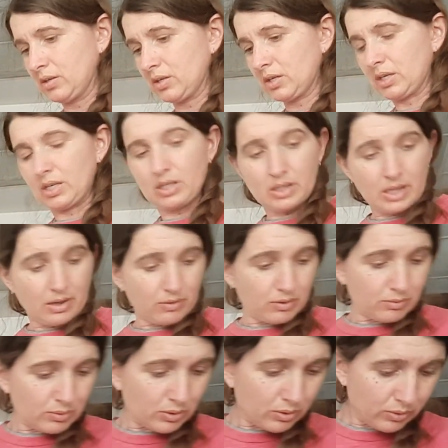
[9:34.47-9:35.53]
Okay, and that
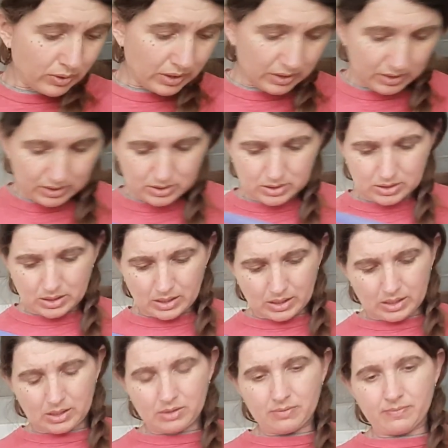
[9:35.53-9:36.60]
one will go on this
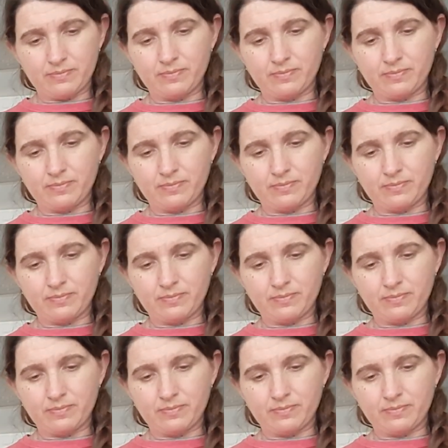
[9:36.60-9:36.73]
side.